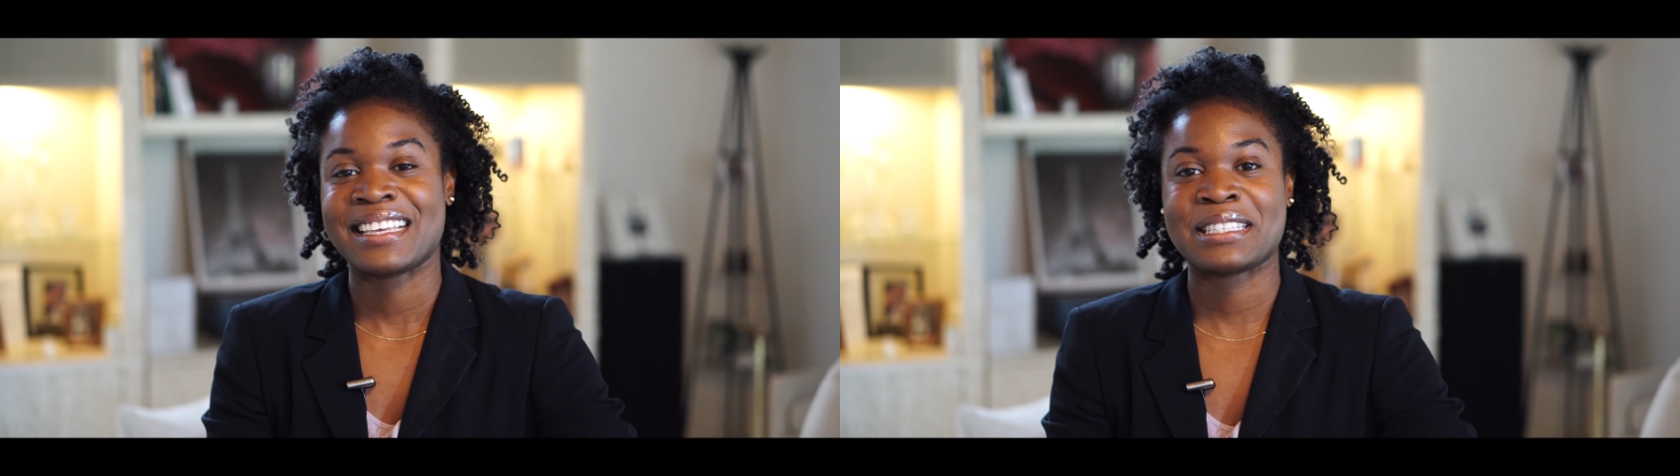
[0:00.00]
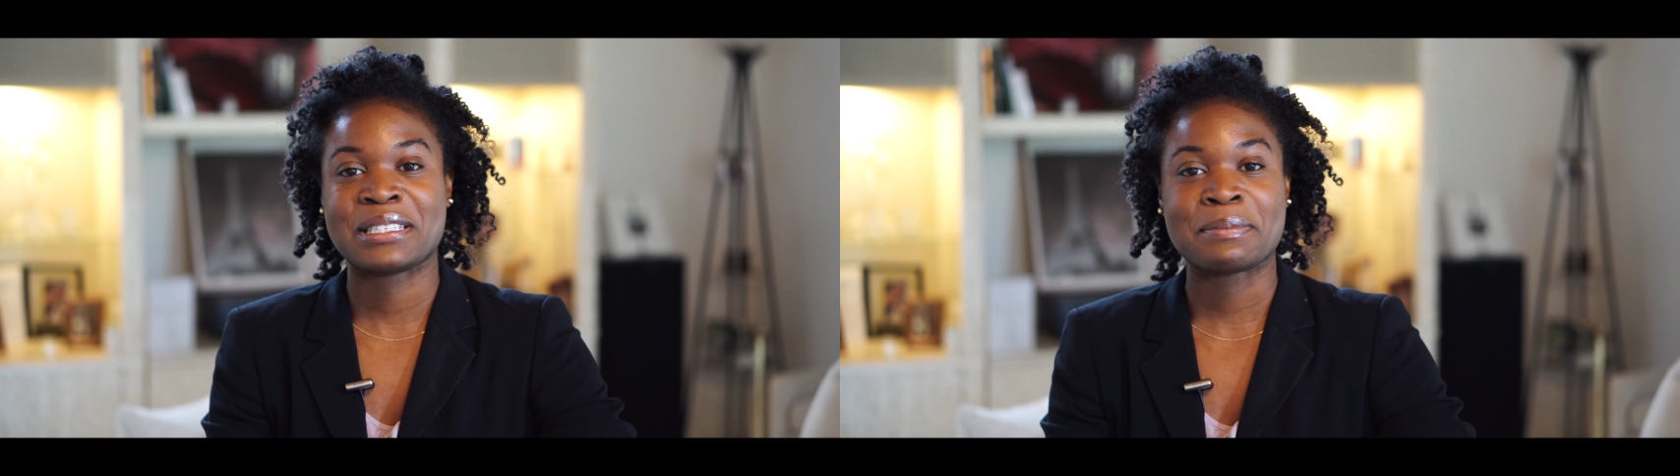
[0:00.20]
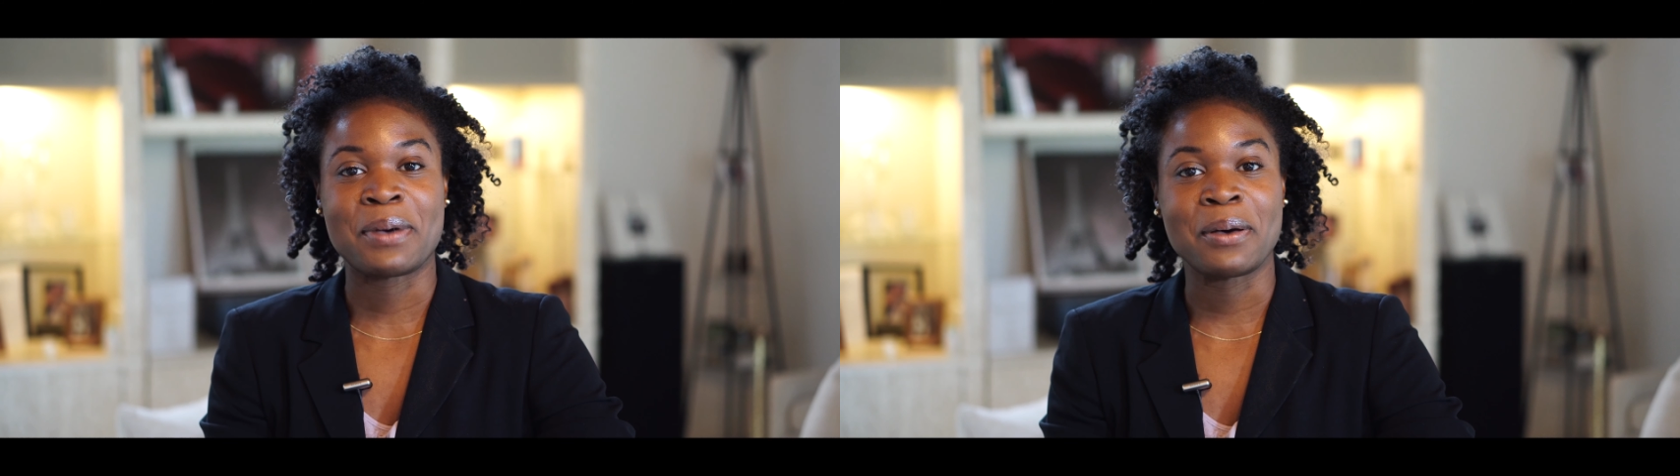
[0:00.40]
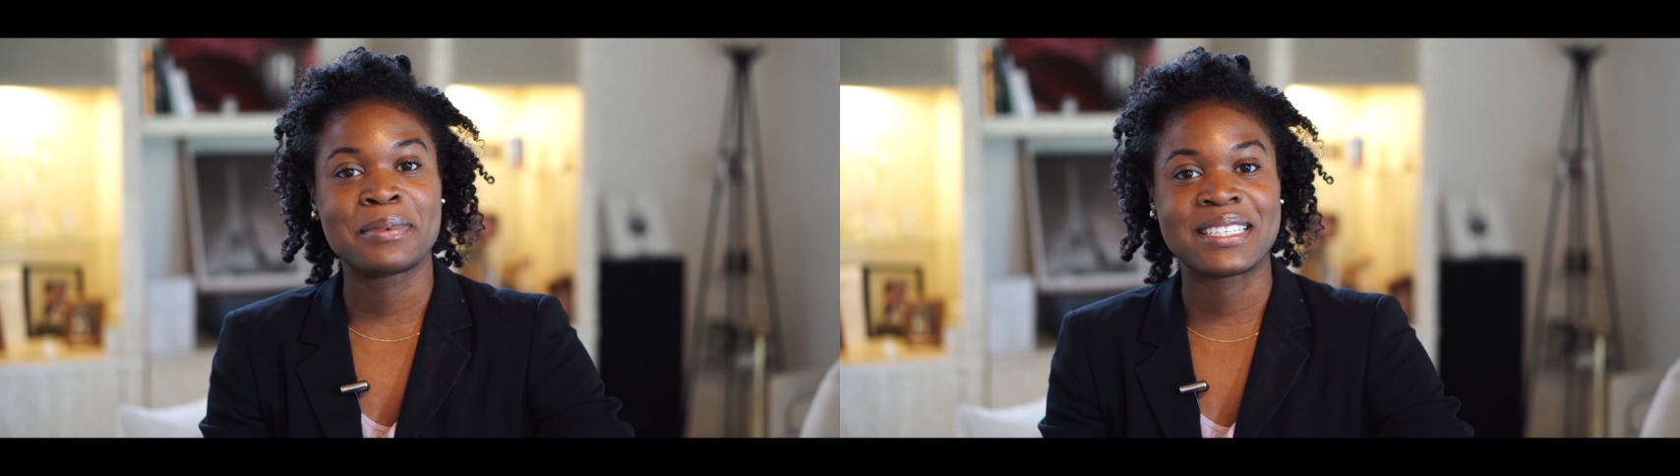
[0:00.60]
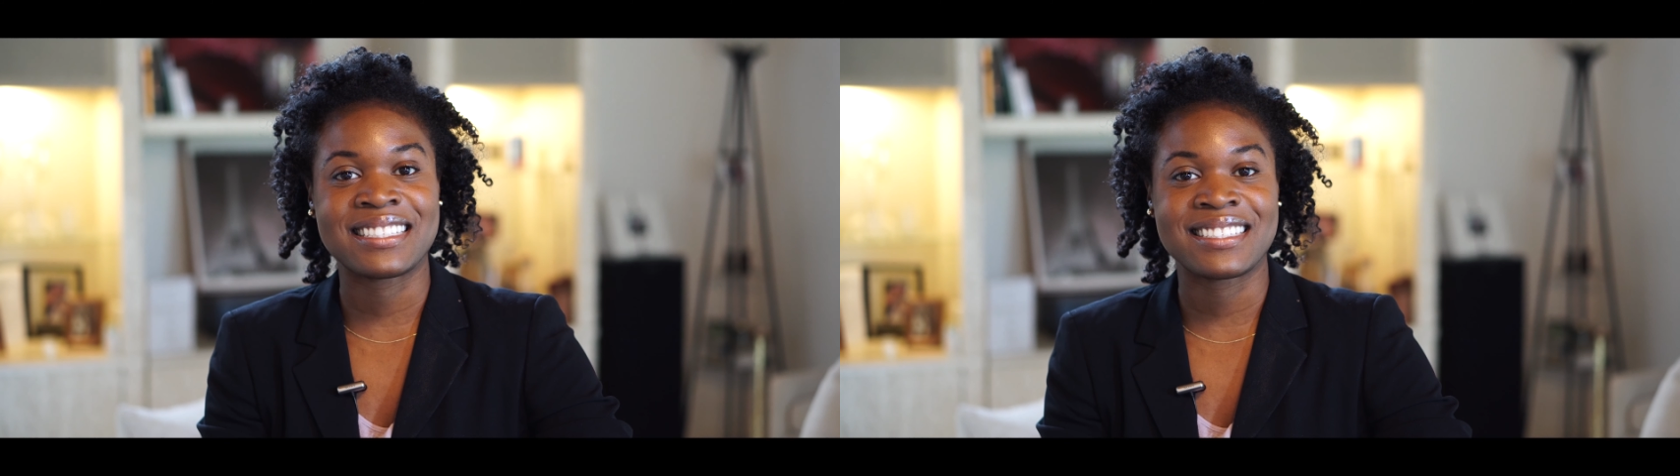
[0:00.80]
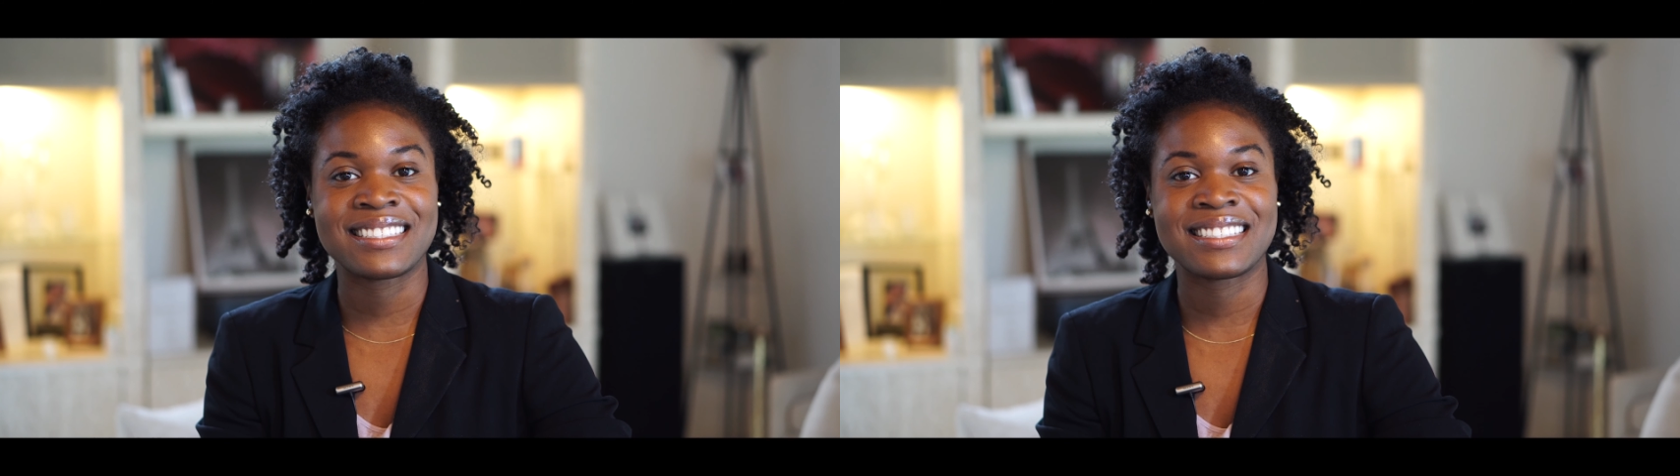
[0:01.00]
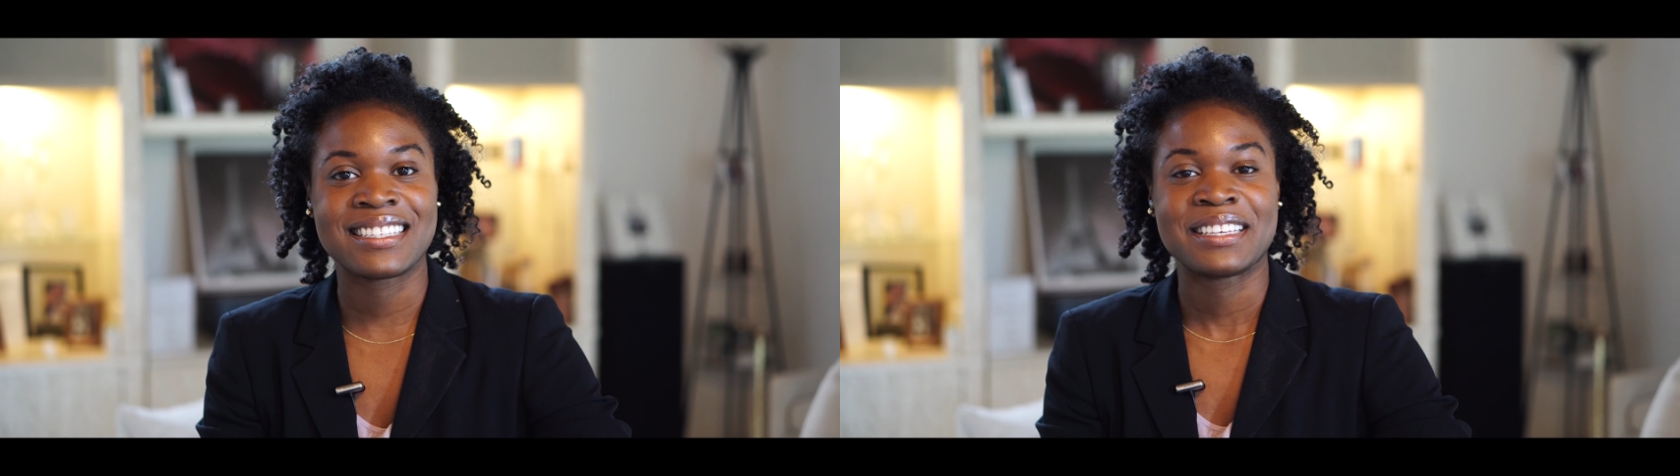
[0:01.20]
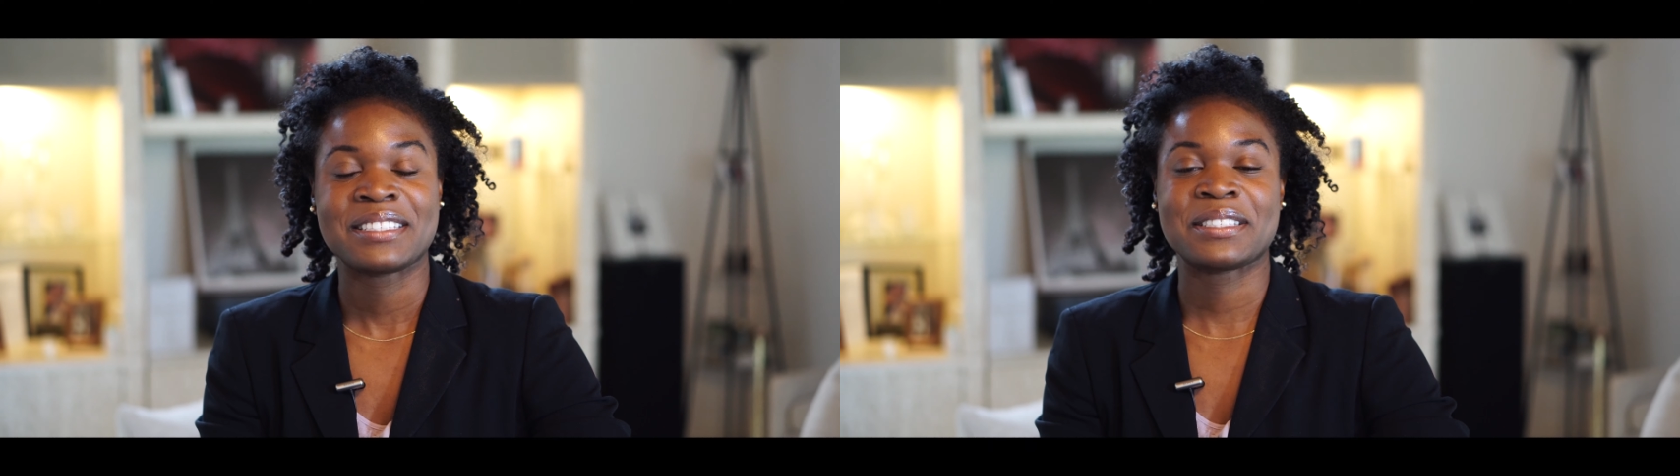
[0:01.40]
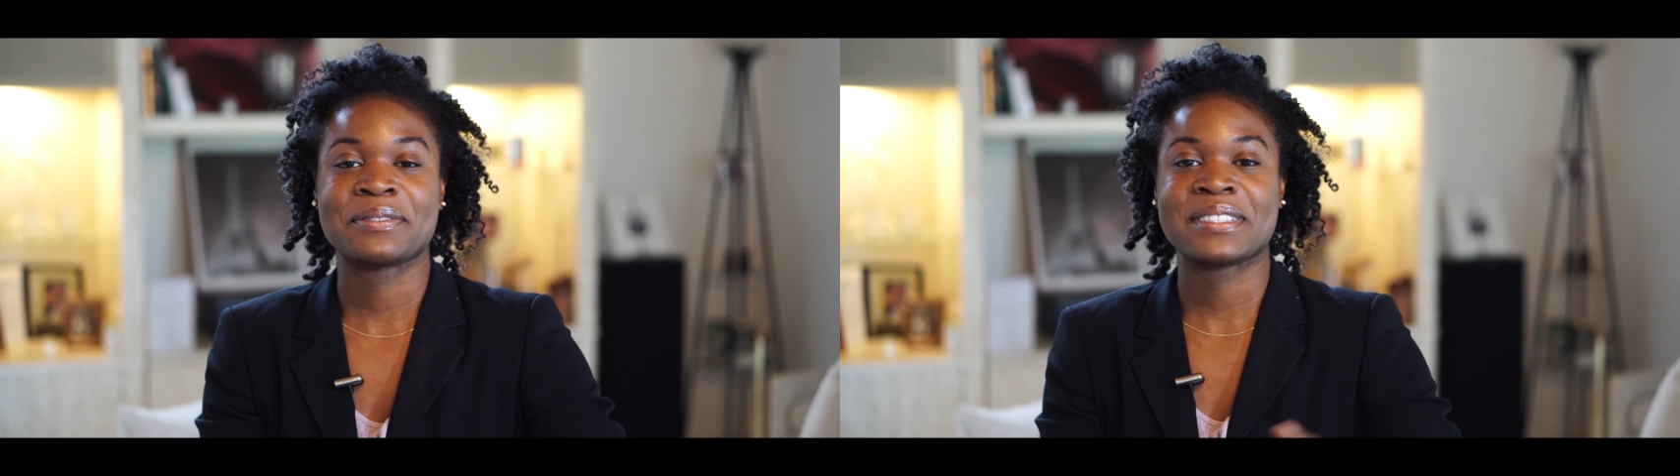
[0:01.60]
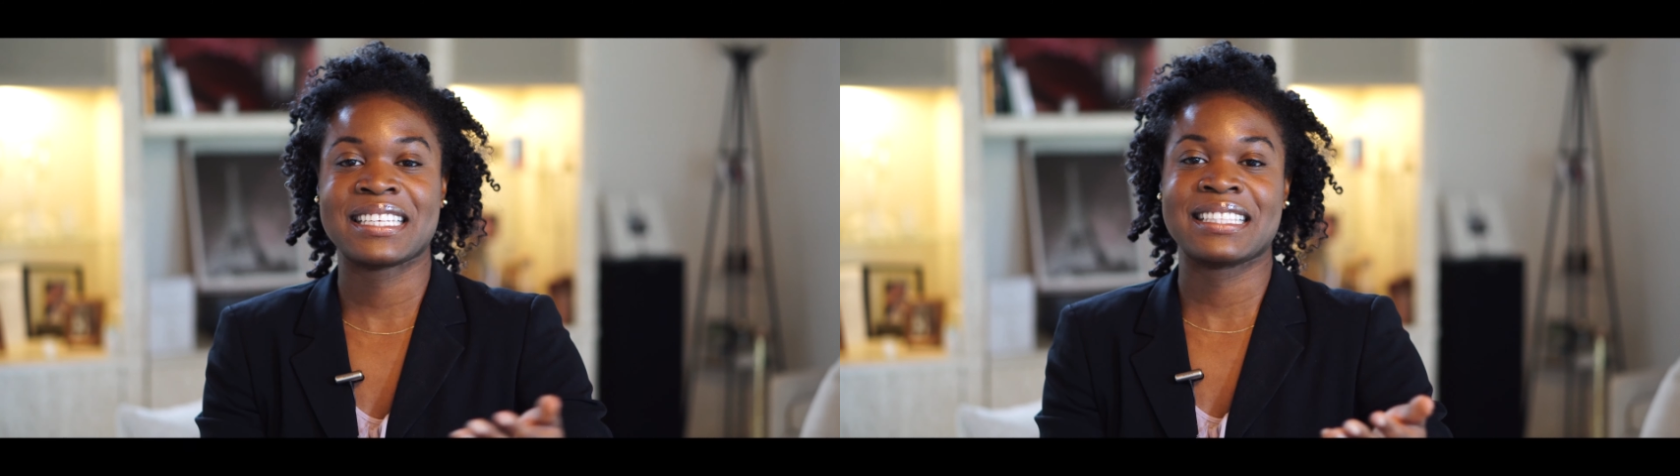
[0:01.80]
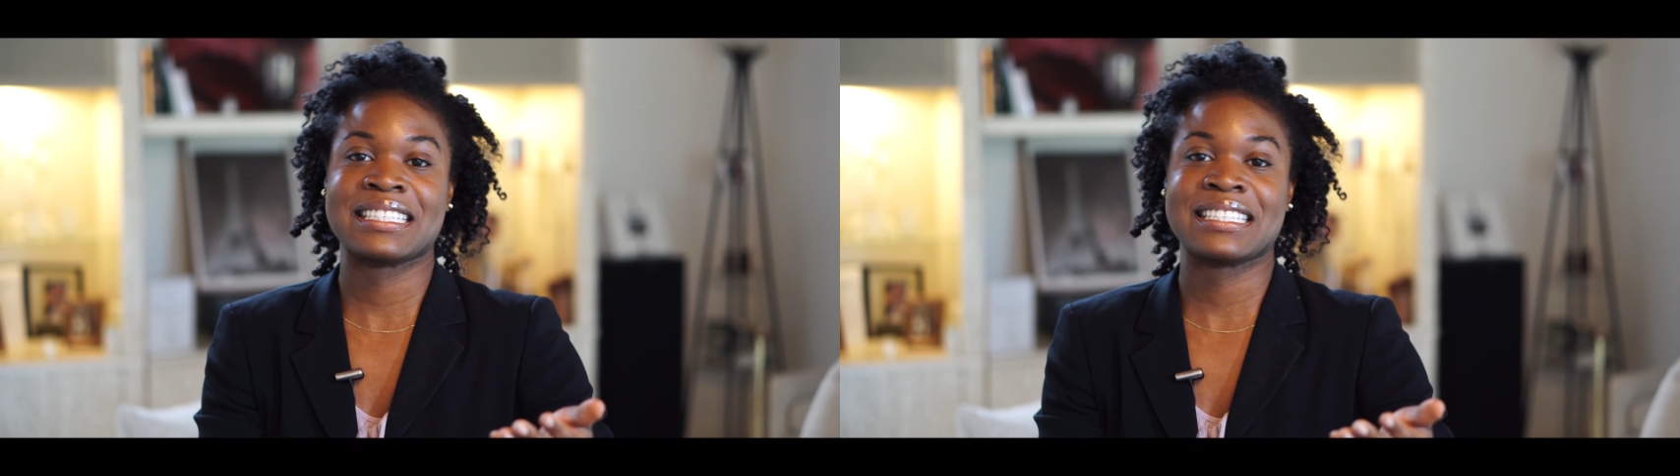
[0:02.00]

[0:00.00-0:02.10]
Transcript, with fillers: It's a small business servicing